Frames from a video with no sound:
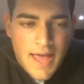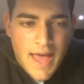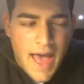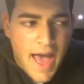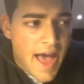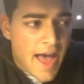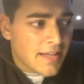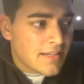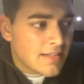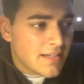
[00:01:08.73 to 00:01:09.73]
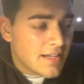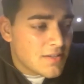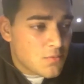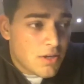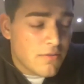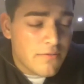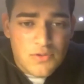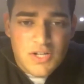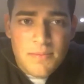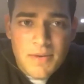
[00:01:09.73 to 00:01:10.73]
And it's what I do
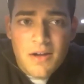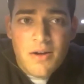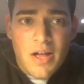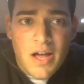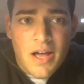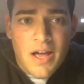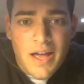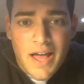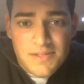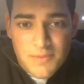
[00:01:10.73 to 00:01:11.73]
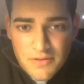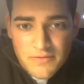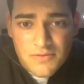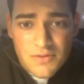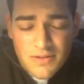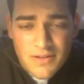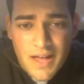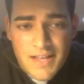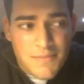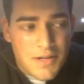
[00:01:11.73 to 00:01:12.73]
full time now. As
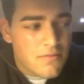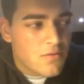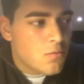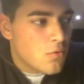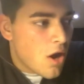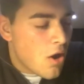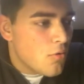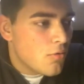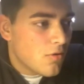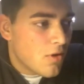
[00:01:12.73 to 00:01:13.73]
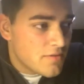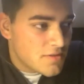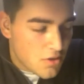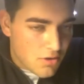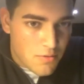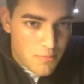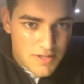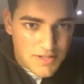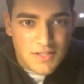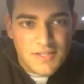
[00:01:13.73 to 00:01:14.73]
many of you will know, obviously going on The
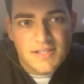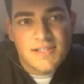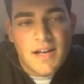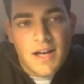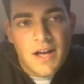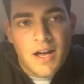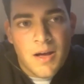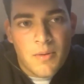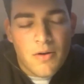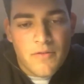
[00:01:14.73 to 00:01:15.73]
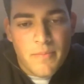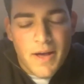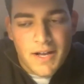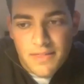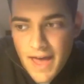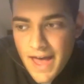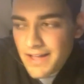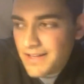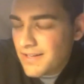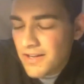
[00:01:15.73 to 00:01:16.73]
Apprentice. Off the back of that,
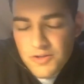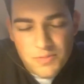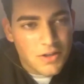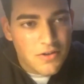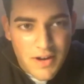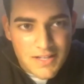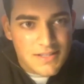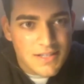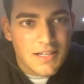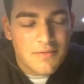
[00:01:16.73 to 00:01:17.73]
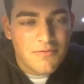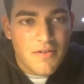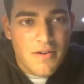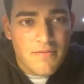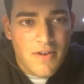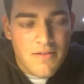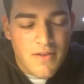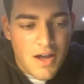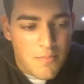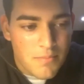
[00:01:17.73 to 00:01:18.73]
you know, it's been crazy, very, very,
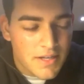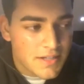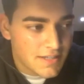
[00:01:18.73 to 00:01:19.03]
very humbling,